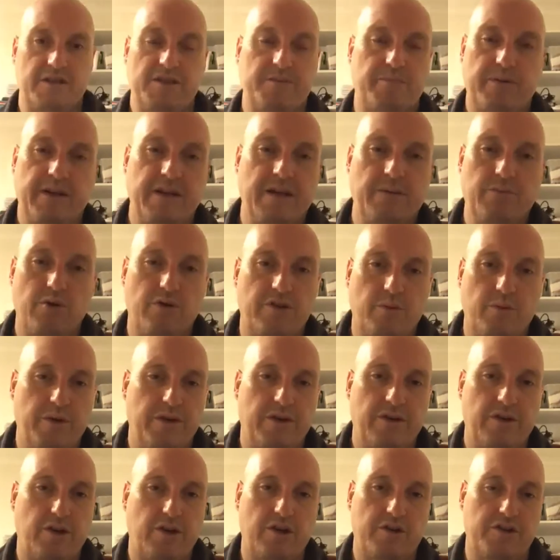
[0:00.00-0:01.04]
oh, plenty more.
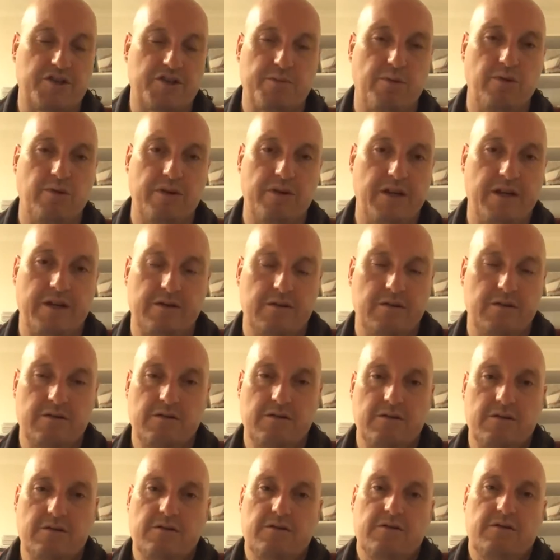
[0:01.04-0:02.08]
yeah, we, we just
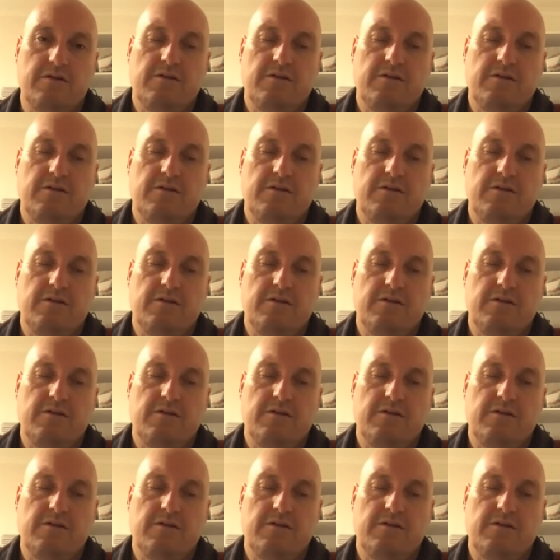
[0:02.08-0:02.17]
this